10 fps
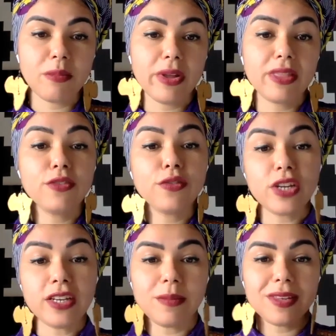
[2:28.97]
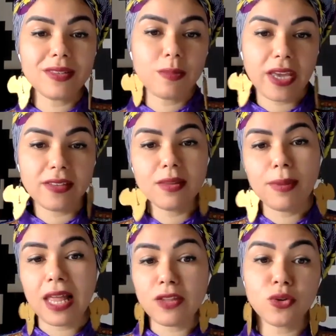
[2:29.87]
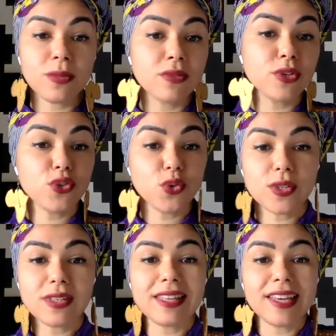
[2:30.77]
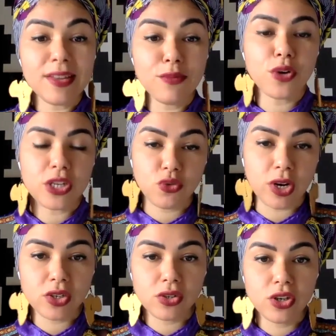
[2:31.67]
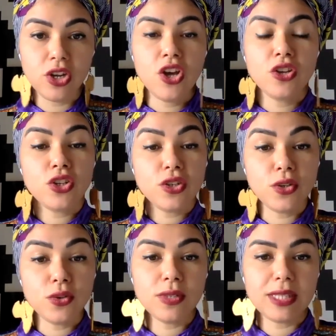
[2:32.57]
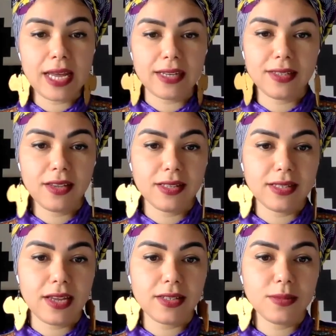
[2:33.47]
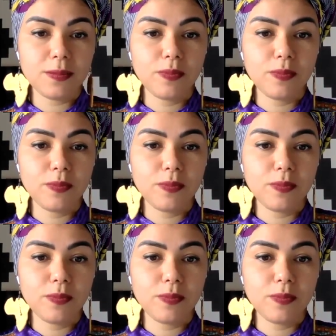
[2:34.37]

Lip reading: but the freedom, the space, the platform, the resources, the infrastructure to use that skill set.